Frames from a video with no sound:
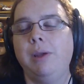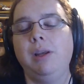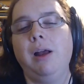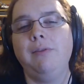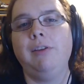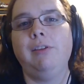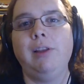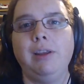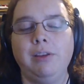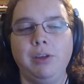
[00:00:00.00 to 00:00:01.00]

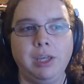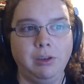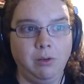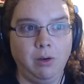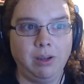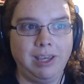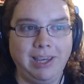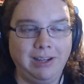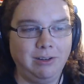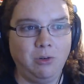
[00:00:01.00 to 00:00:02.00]
obviously you
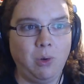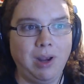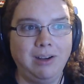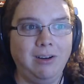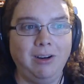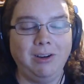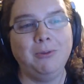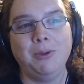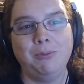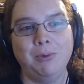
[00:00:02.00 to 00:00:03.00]
can't quite
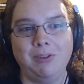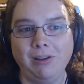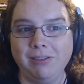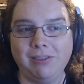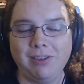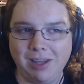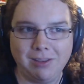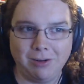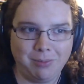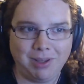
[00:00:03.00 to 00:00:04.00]
argue with results
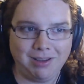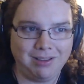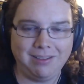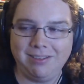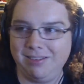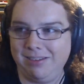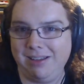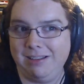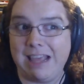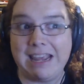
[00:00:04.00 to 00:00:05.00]
either because
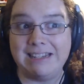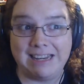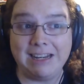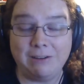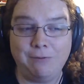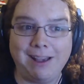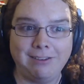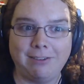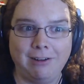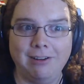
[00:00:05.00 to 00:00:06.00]
they did it
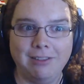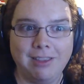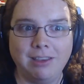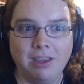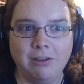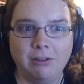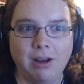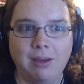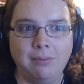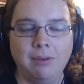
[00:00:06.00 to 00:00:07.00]
faster than the other
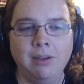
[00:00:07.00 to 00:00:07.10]
tribe.